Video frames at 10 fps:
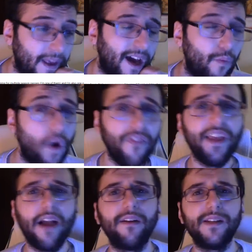One
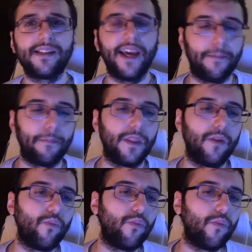thing I'm gonna say,
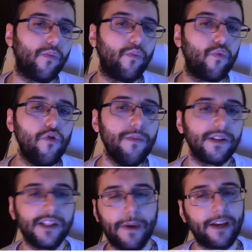rumors
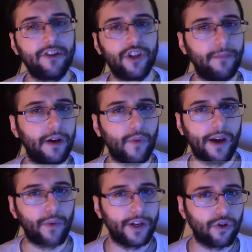and speculation about why
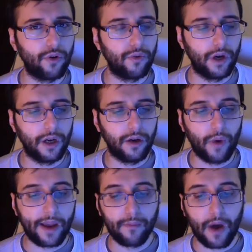
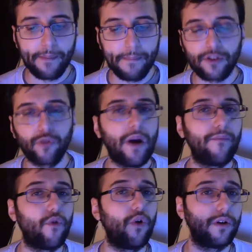Metro Prime
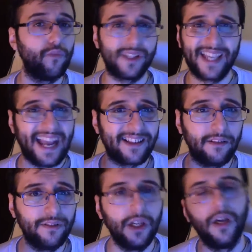4 was
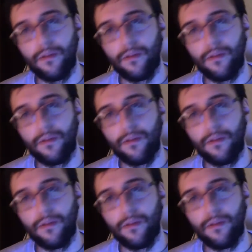cancelled.